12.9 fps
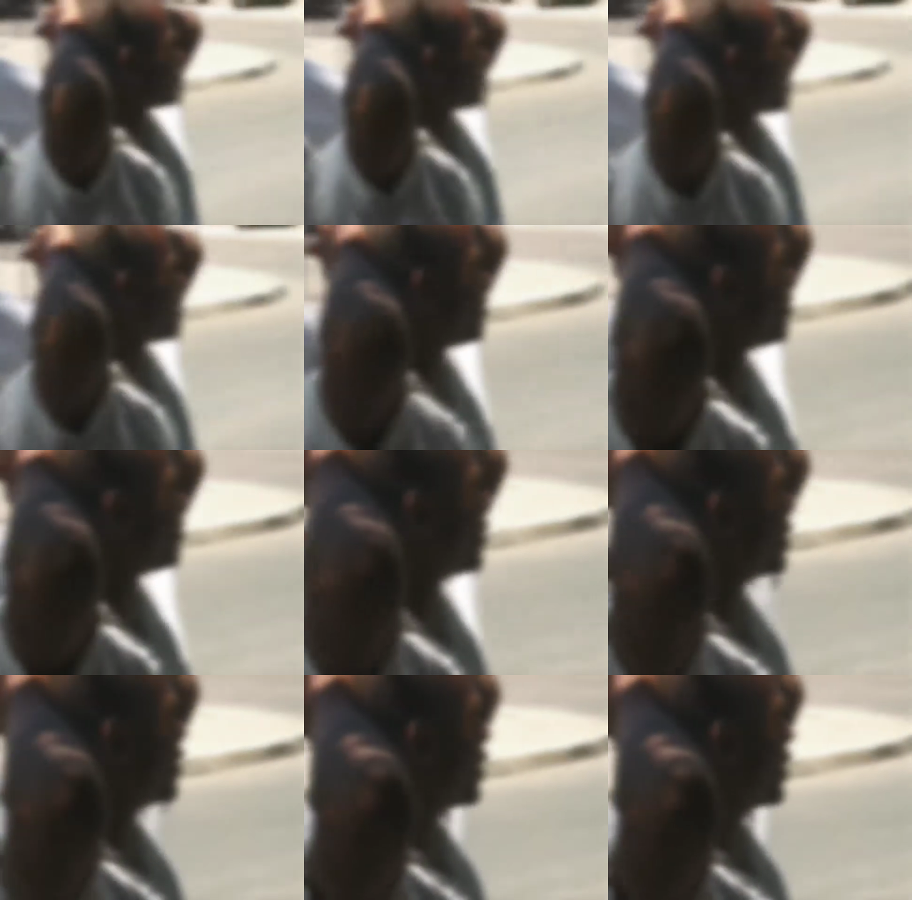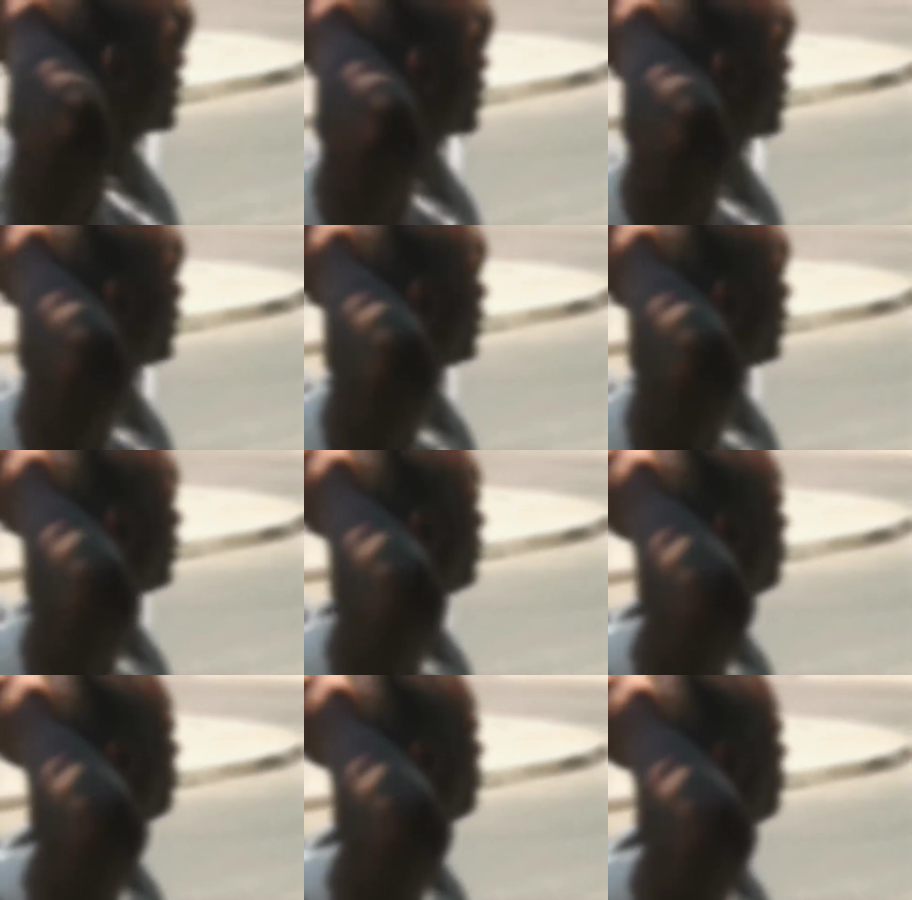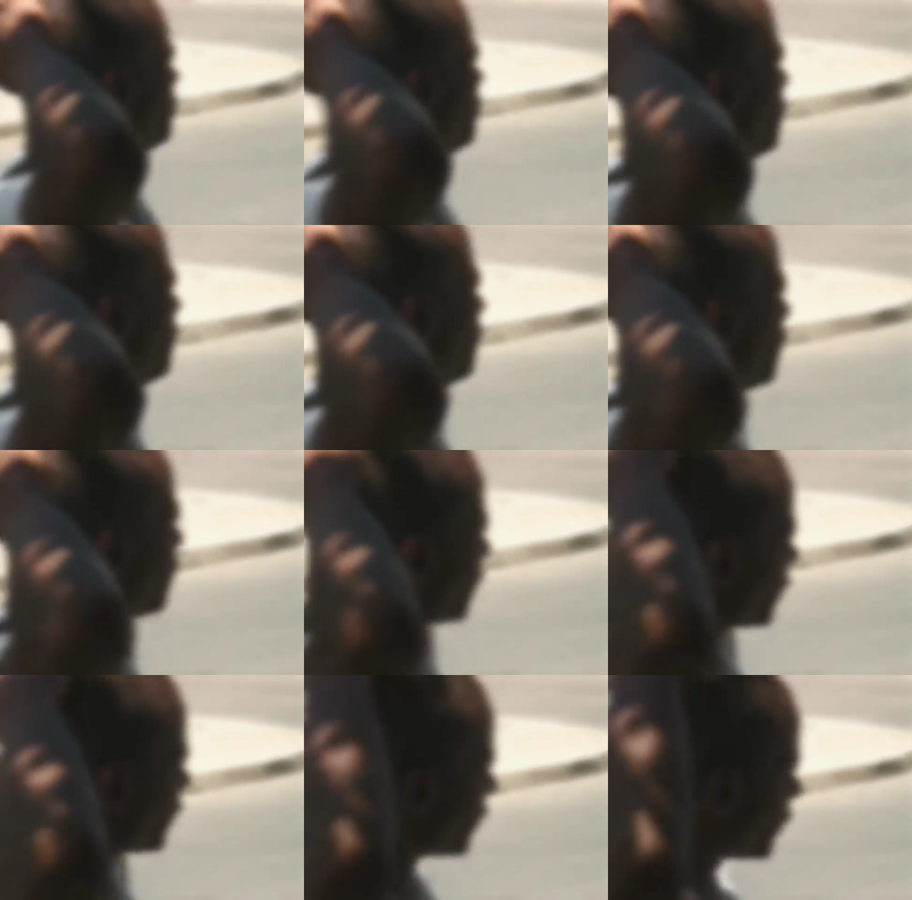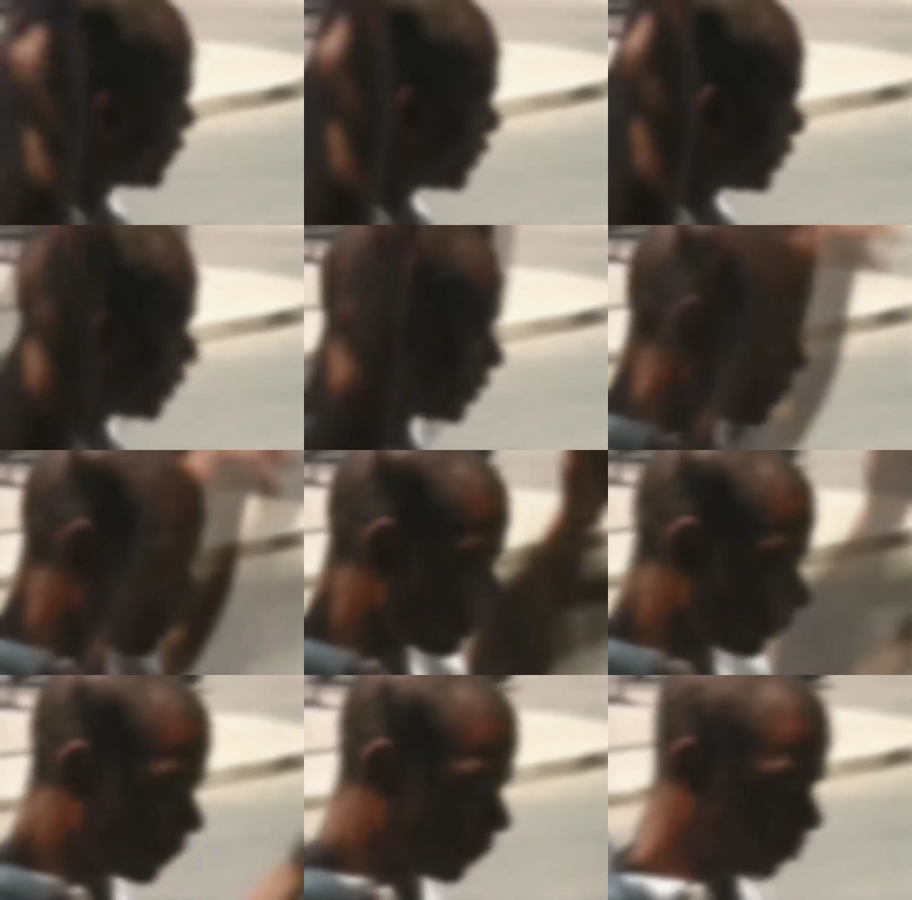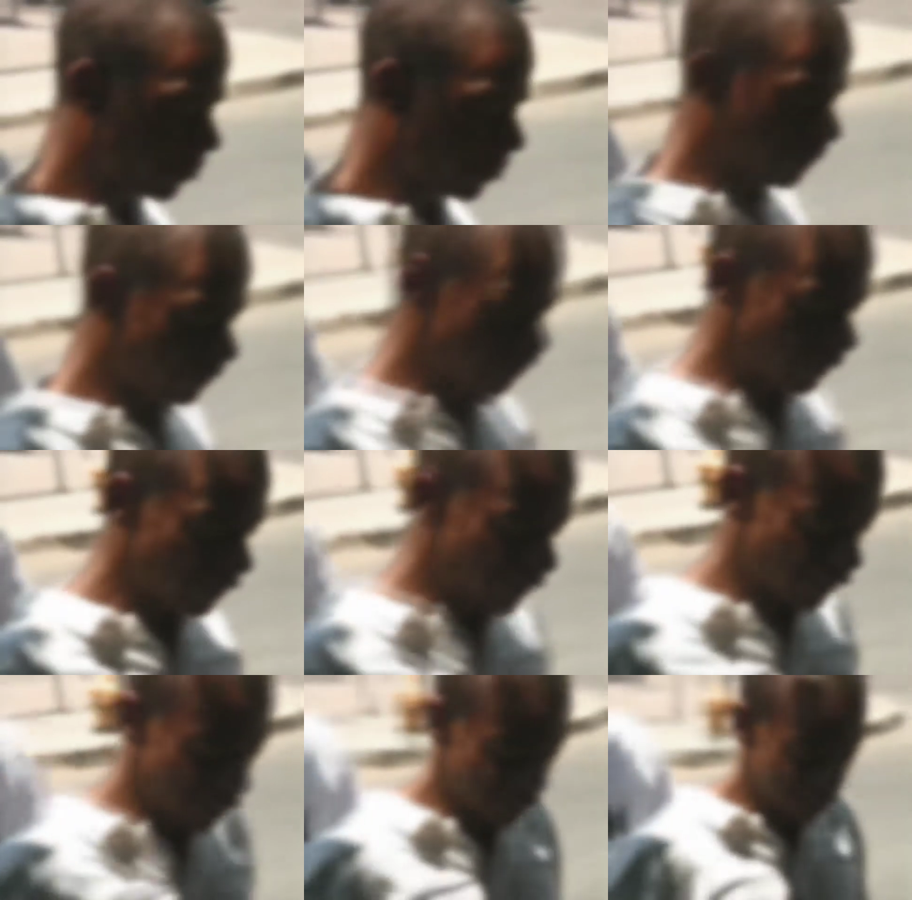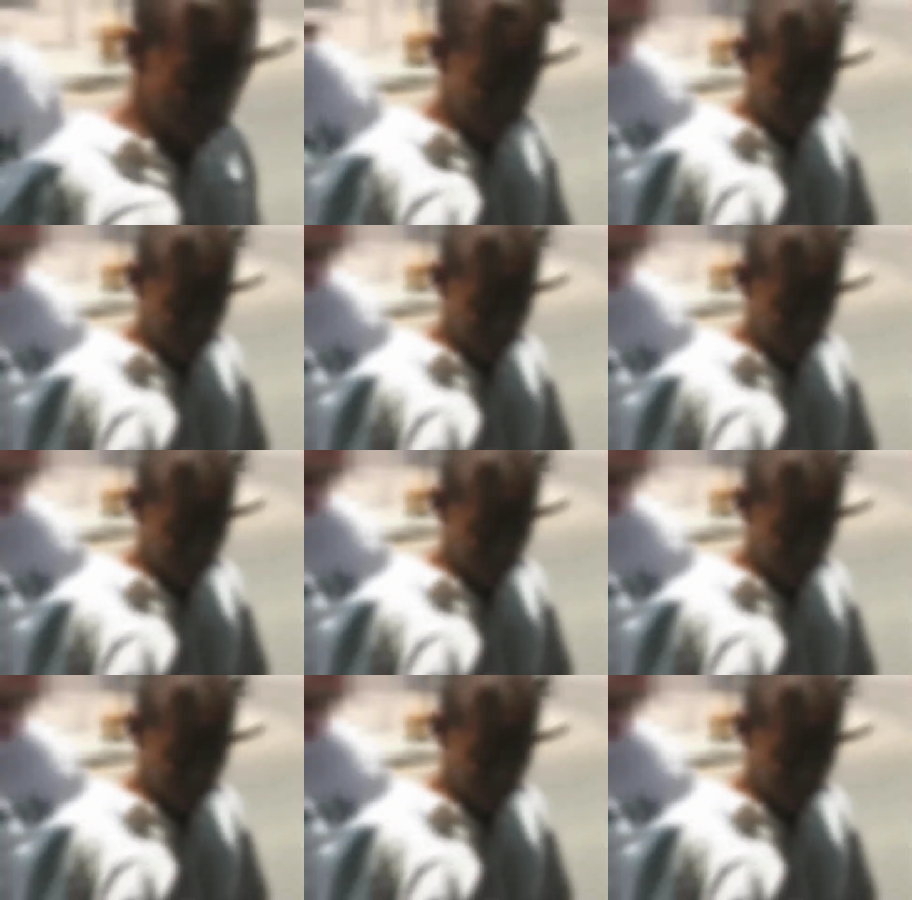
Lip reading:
(no speaker visible)